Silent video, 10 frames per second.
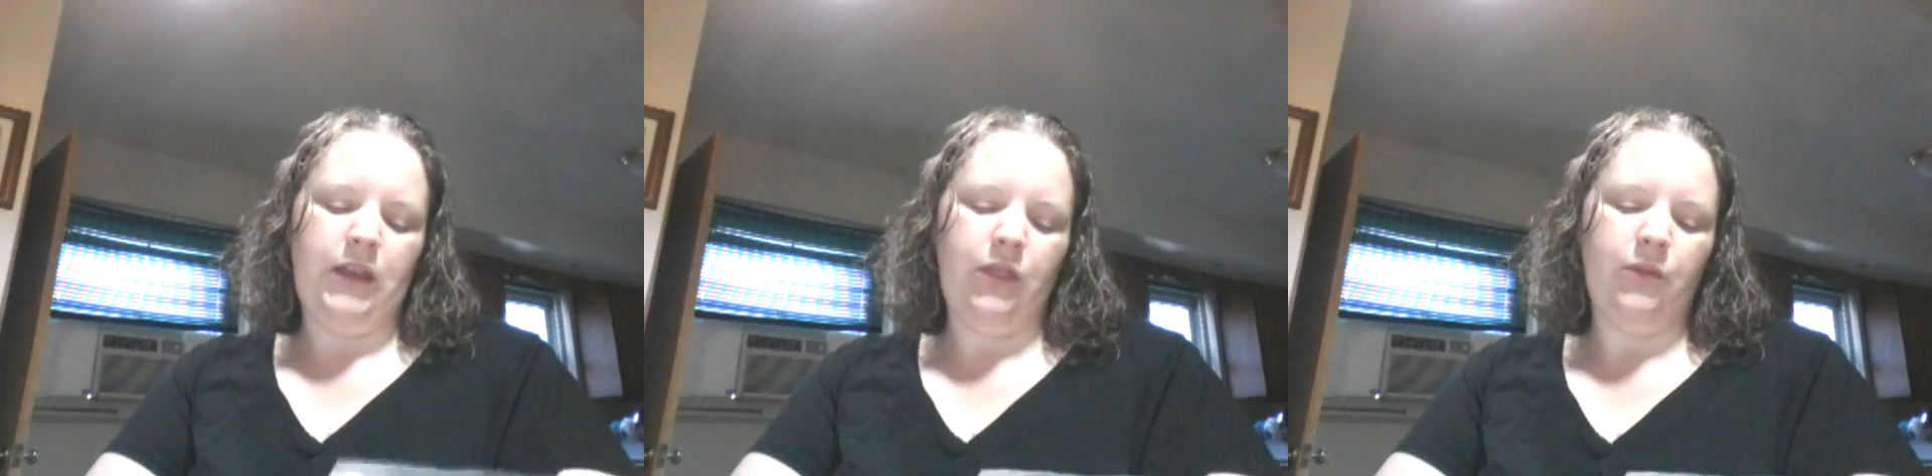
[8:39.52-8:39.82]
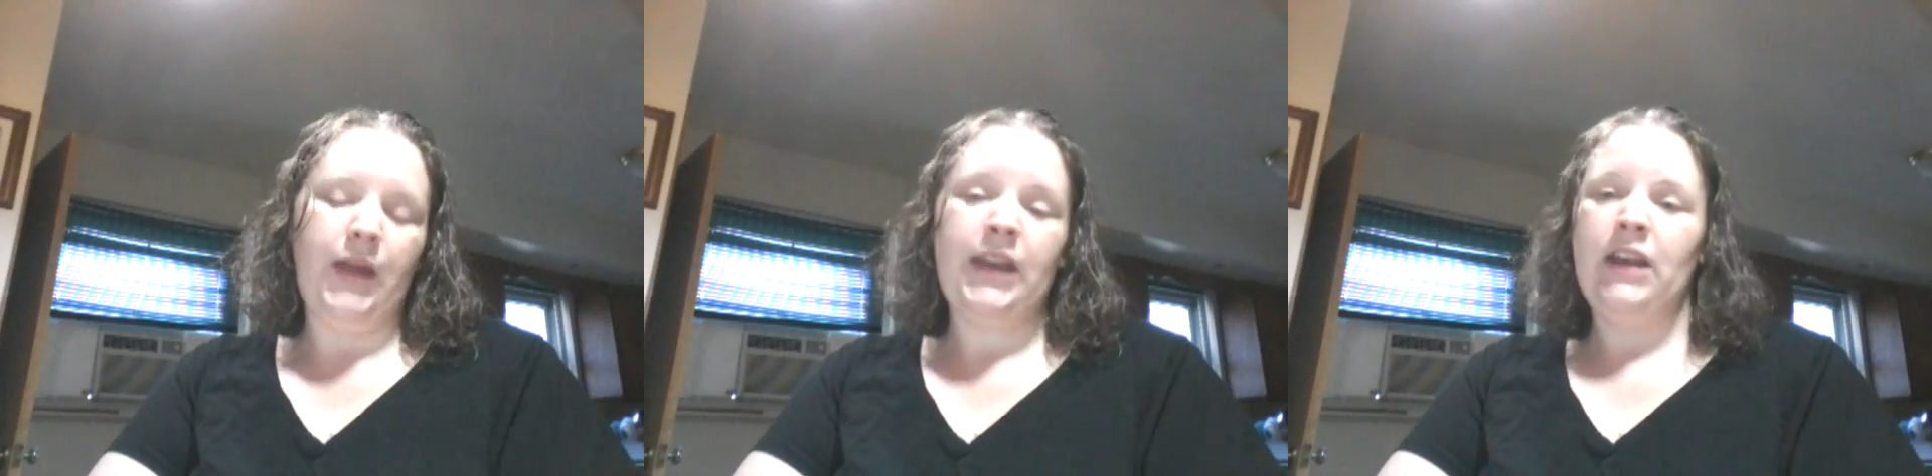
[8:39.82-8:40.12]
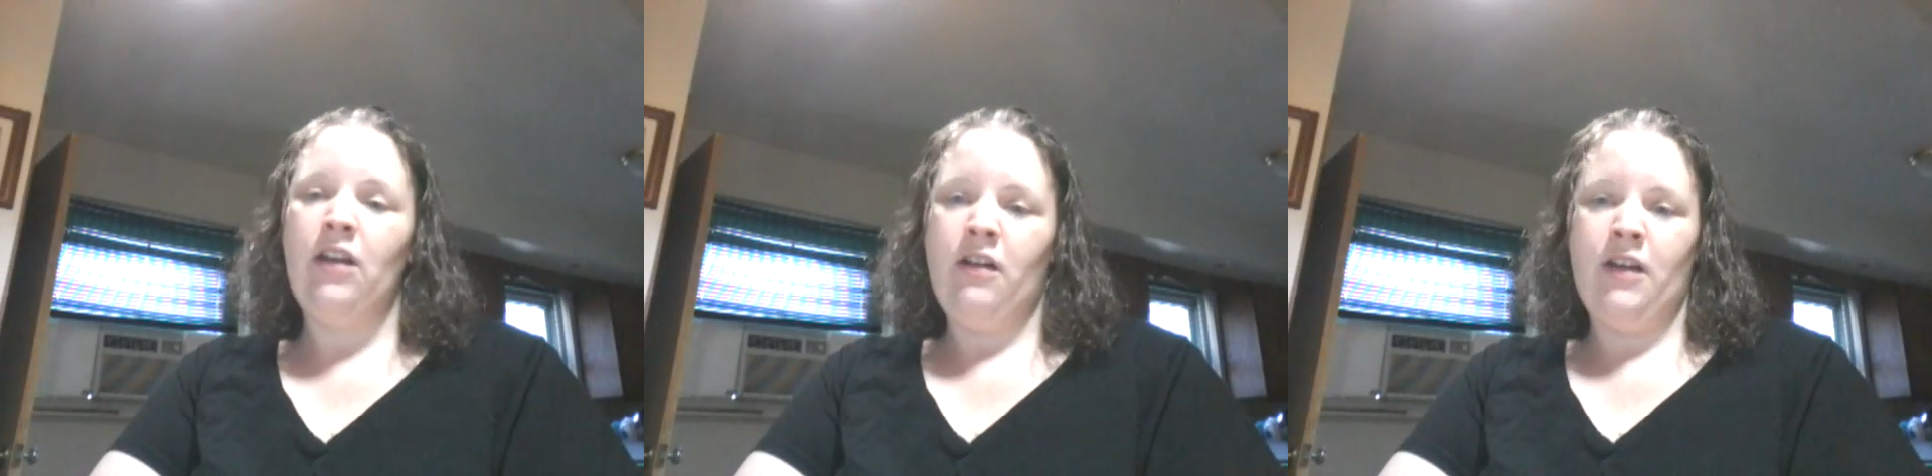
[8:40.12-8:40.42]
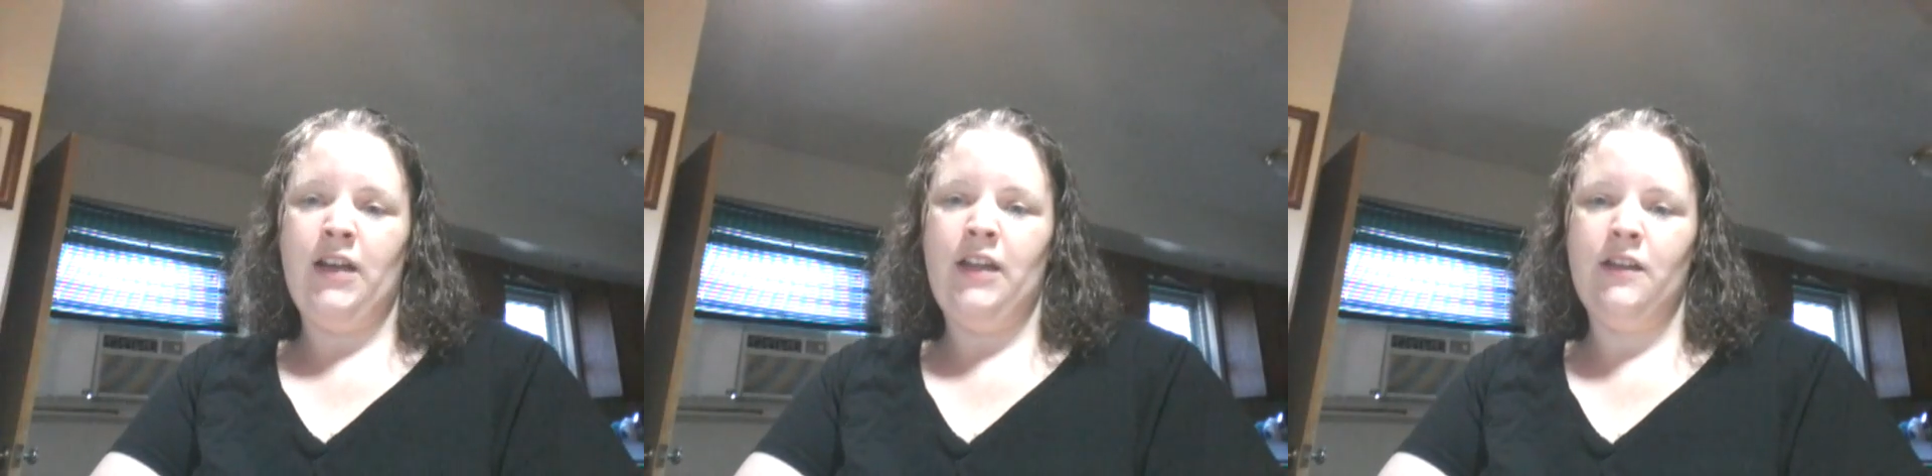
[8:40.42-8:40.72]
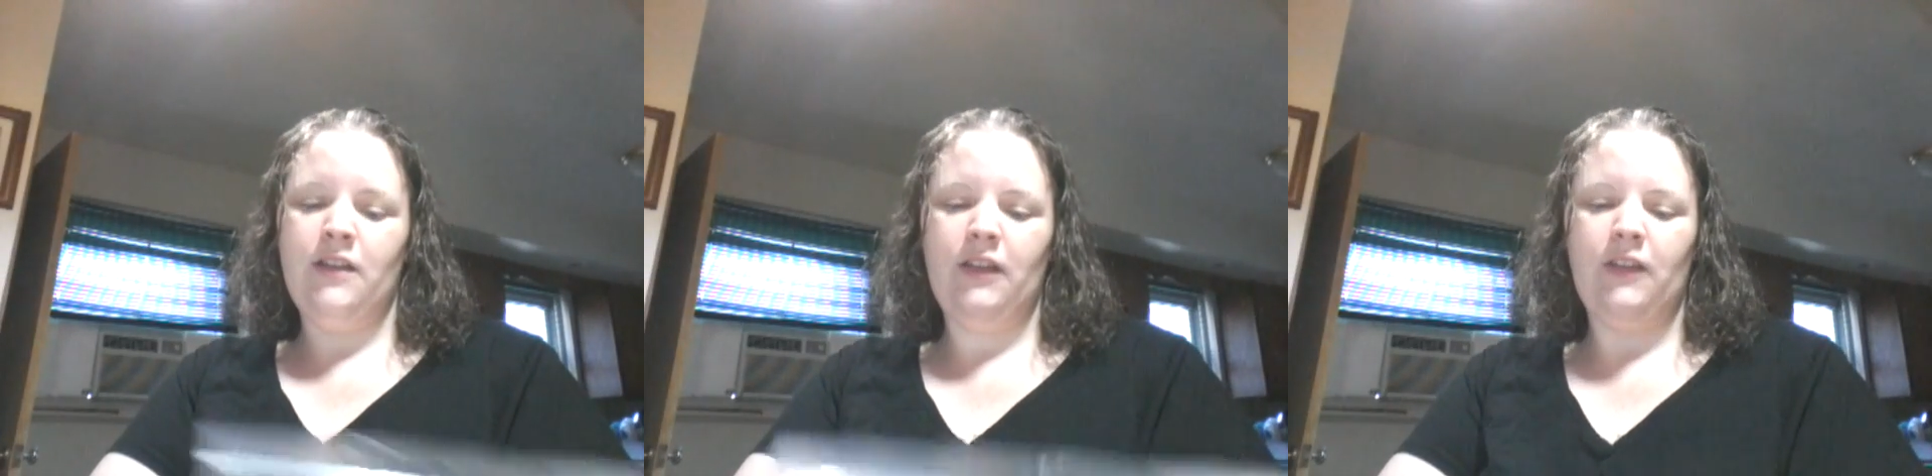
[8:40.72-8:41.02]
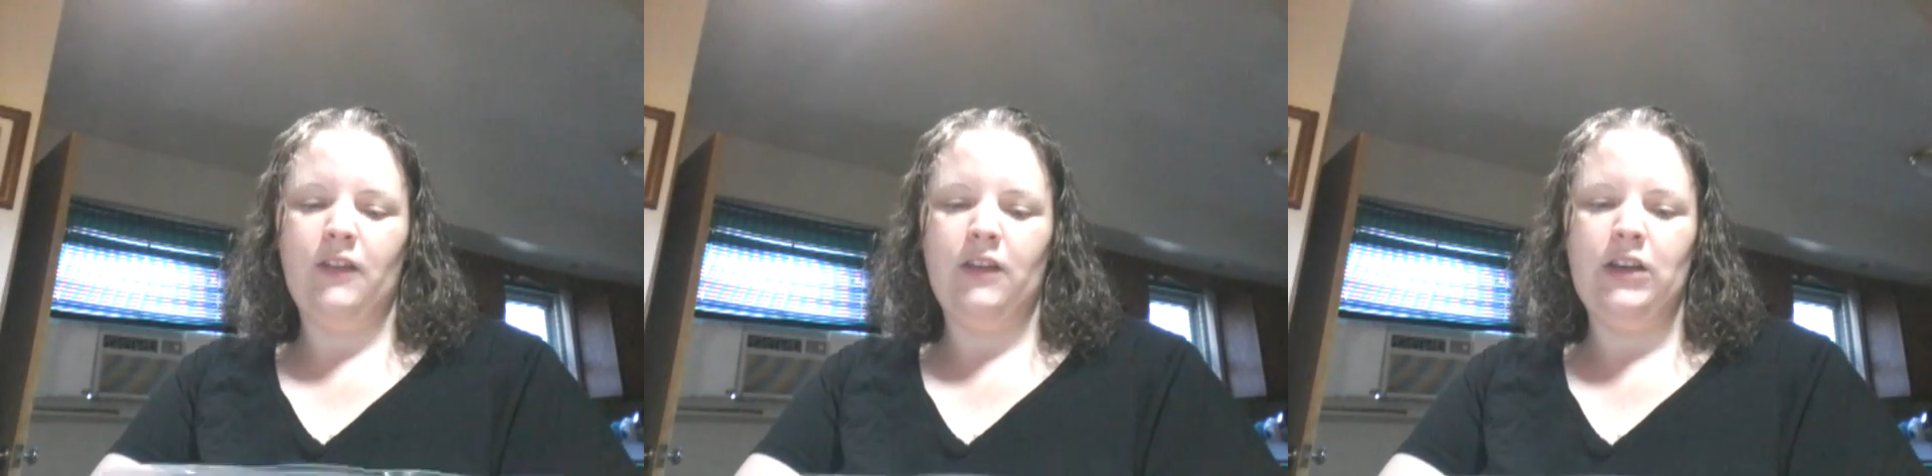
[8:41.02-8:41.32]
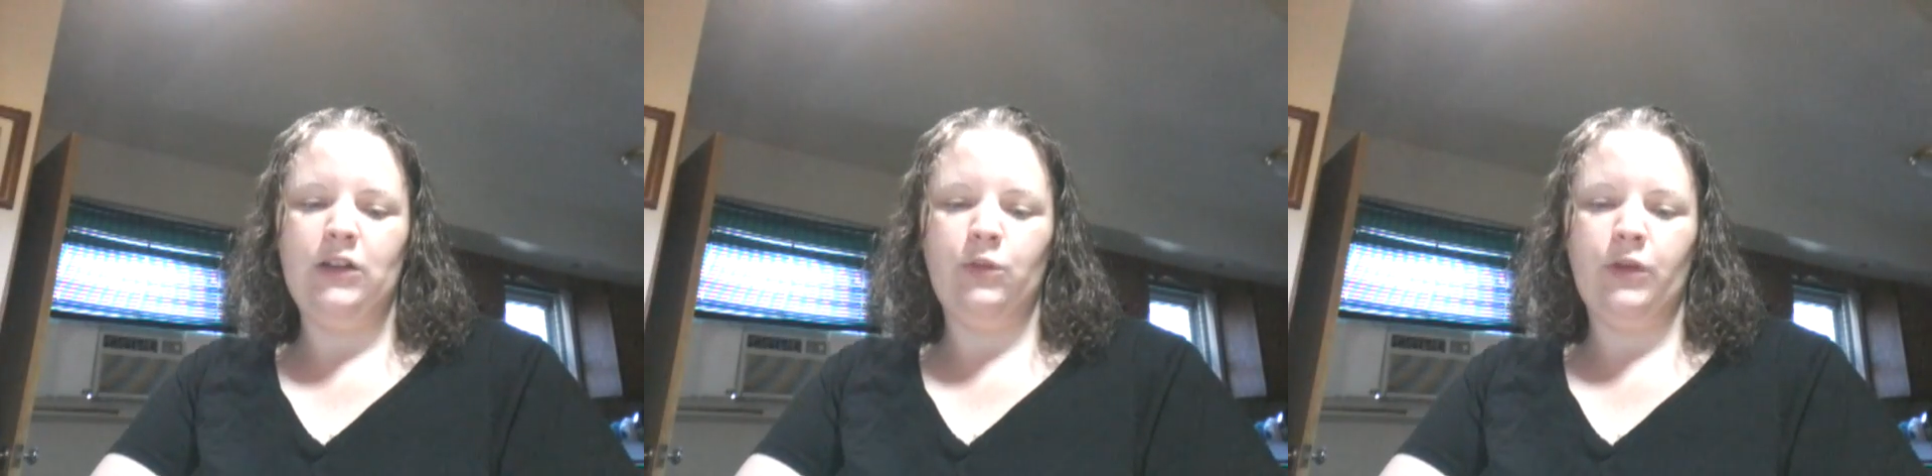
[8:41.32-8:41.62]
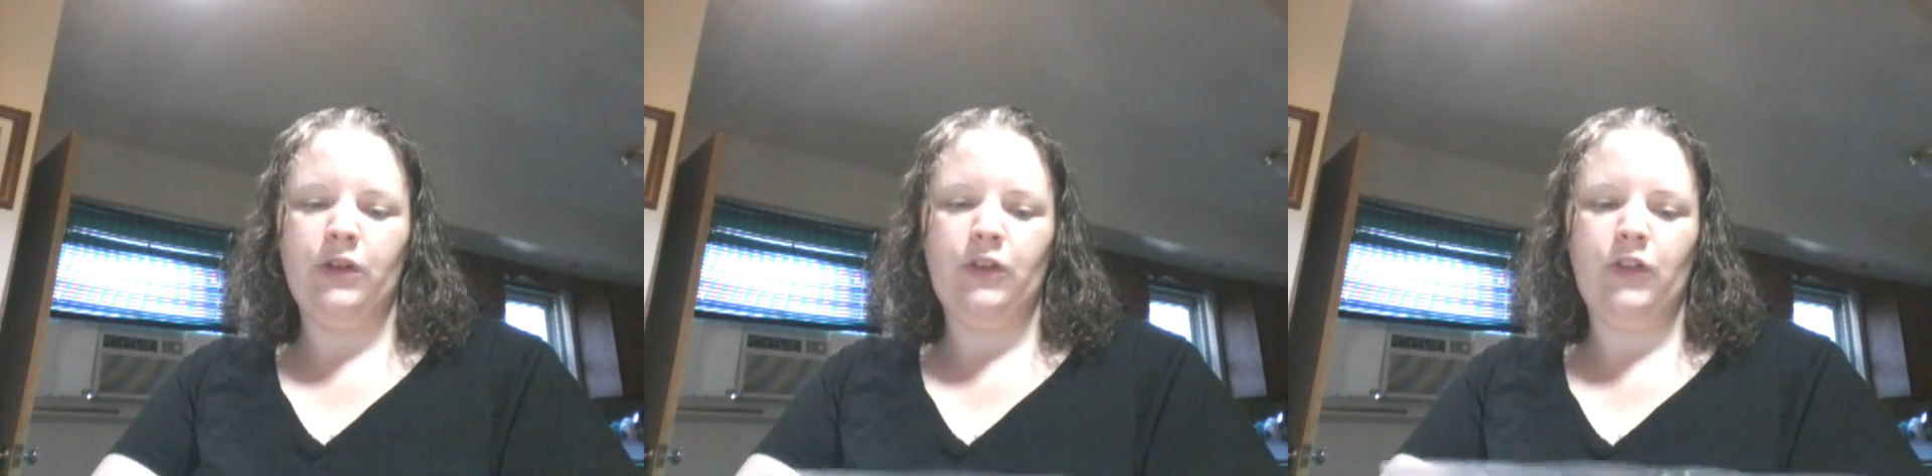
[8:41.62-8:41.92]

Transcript: Thread and Eye. It's a needlework